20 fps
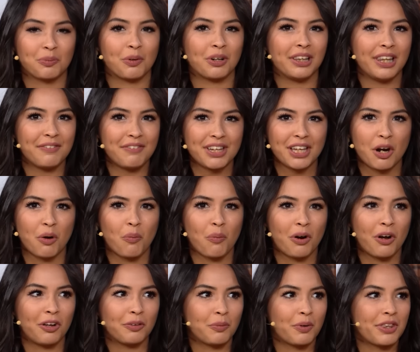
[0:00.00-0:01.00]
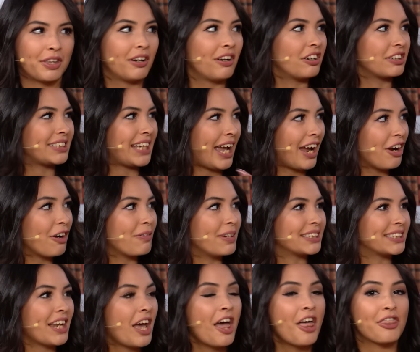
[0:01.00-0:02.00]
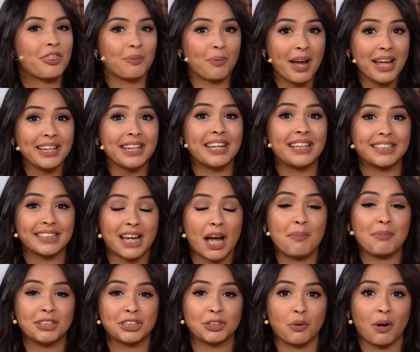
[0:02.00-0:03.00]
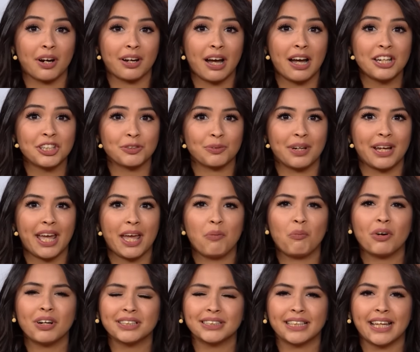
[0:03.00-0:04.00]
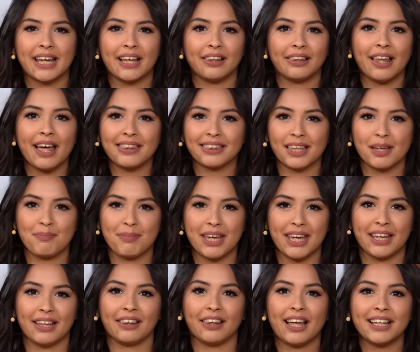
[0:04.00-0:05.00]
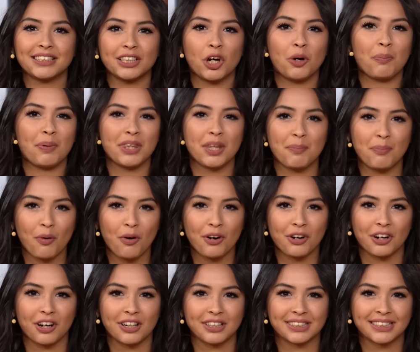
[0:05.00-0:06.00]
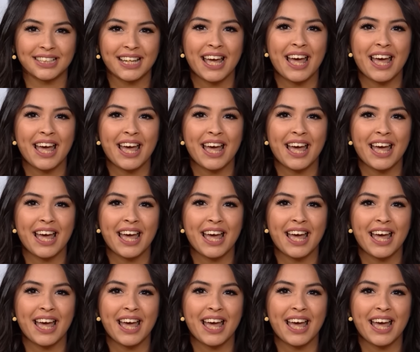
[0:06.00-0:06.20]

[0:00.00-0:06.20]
We're living in a world where there are terrorists threatening to come into our country, and we're saying, let them in. Let's open the borders.